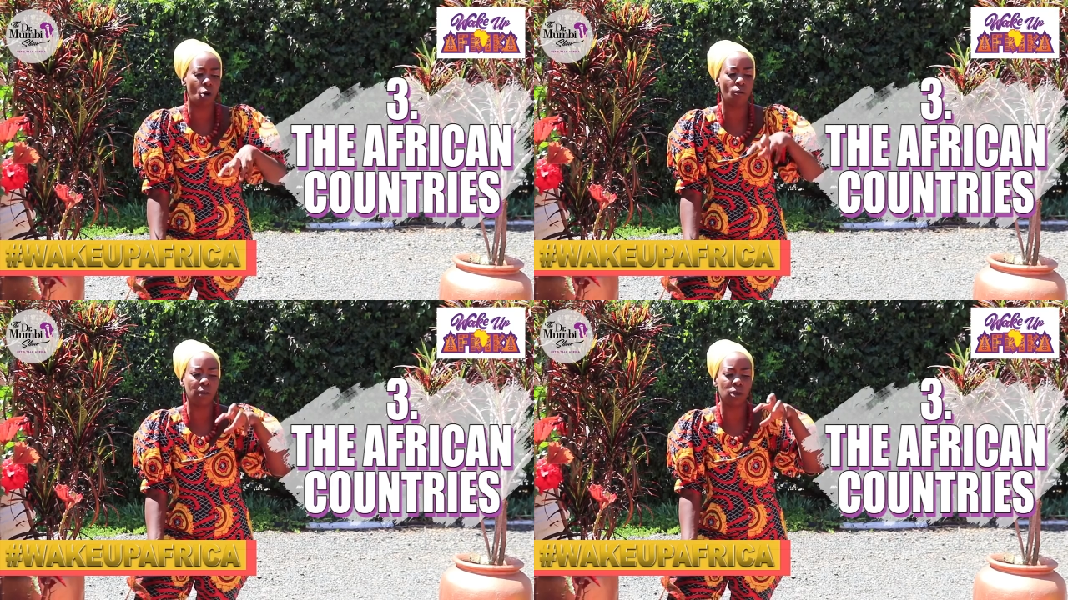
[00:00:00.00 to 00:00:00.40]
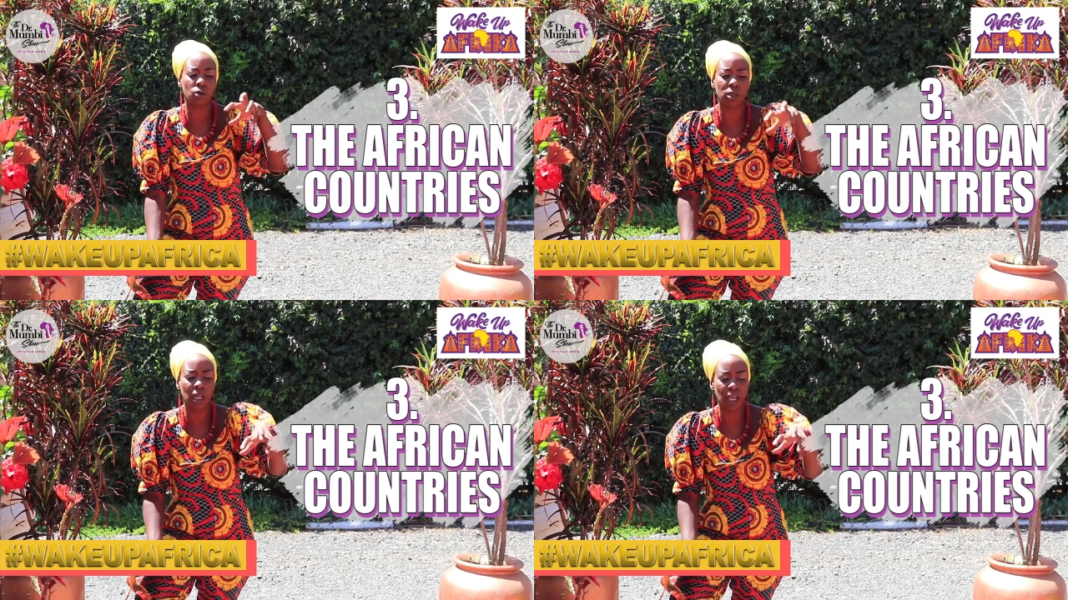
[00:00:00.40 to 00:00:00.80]
over
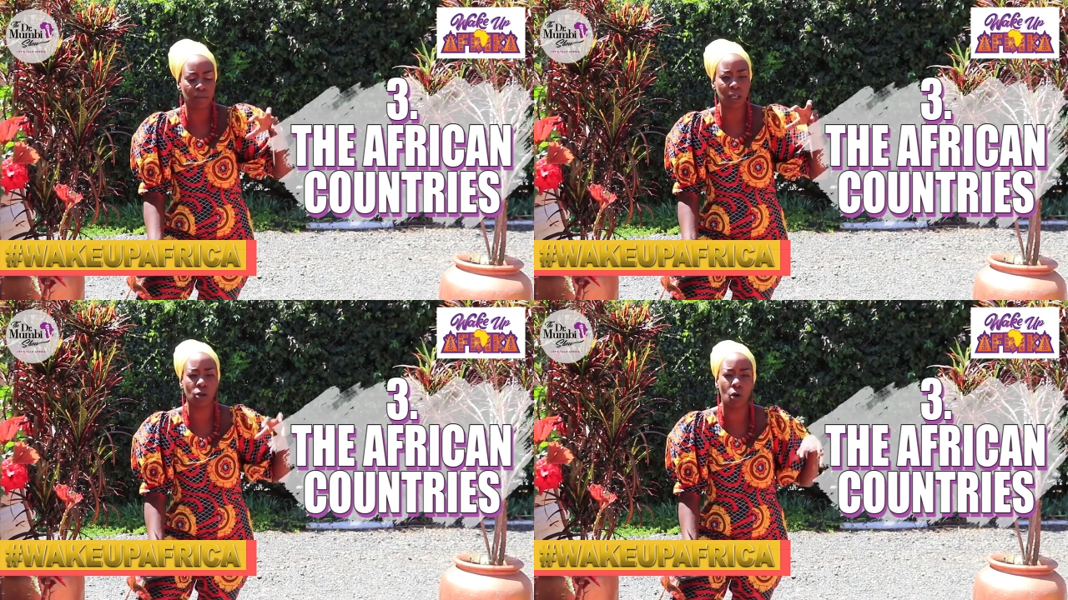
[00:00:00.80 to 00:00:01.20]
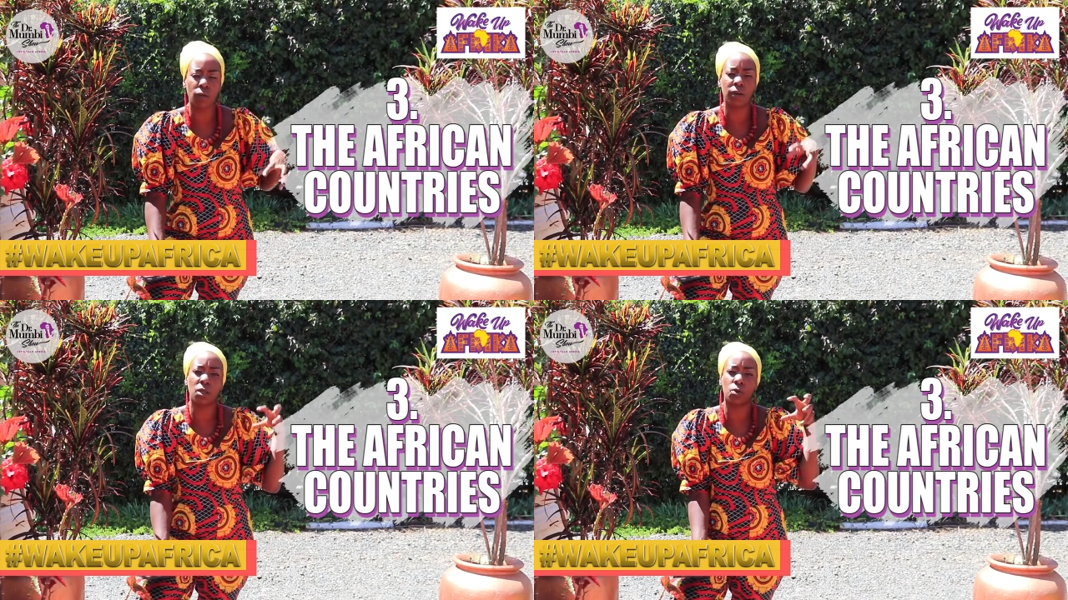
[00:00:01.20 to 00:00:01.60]
those names and
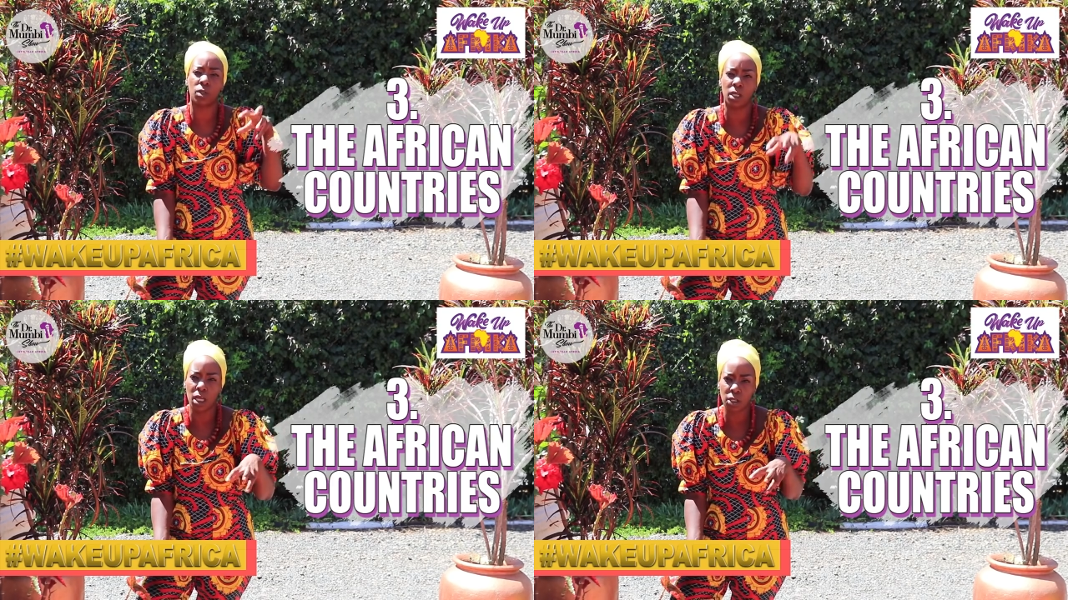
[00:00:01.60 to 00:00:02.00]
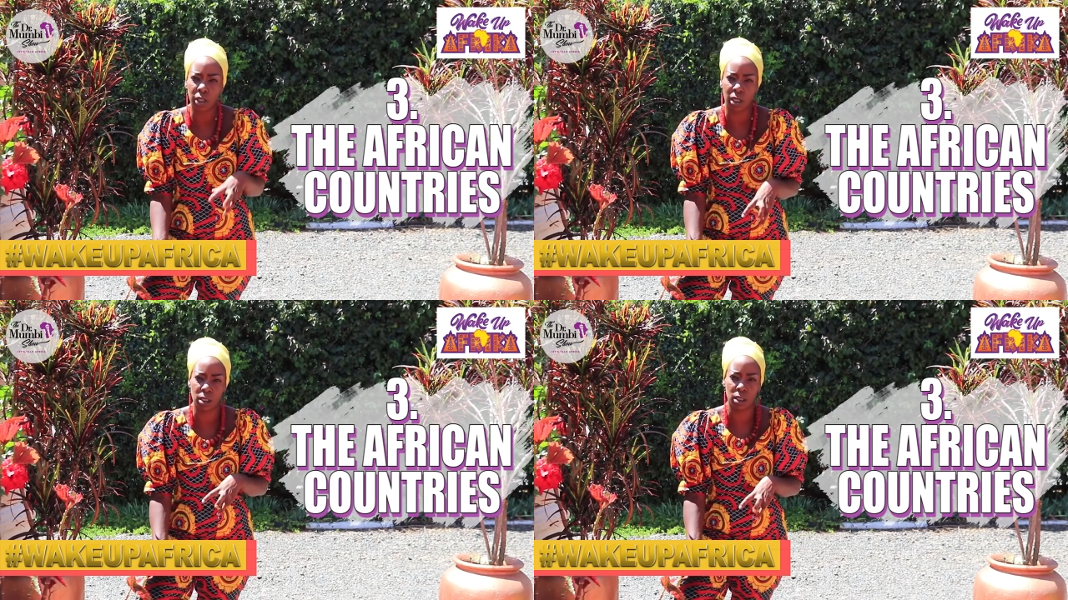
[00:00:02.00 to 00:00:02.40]
over those
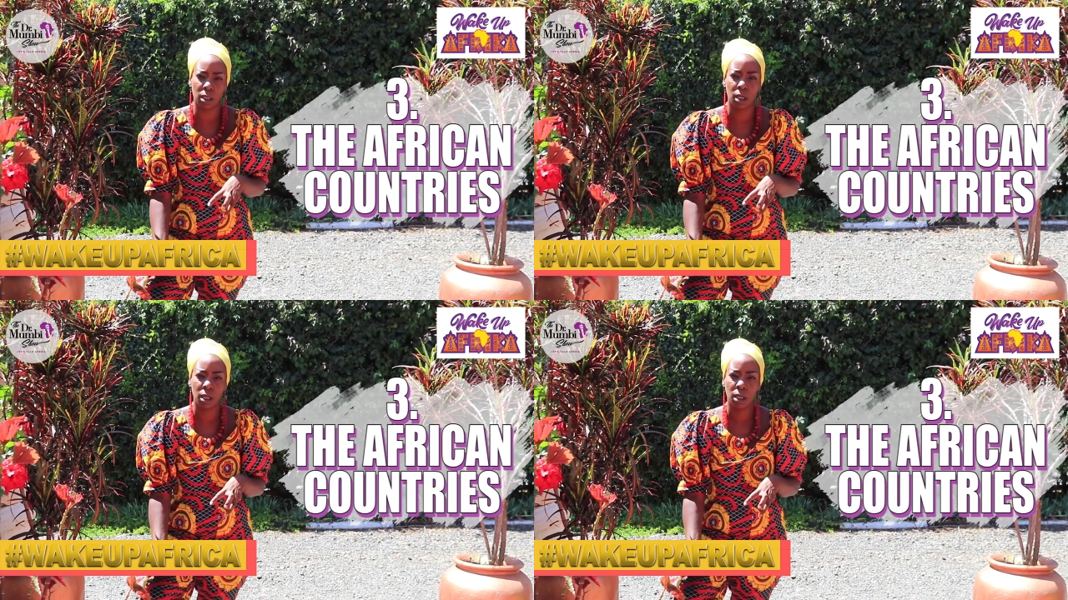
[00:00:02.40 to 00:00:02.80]
nations.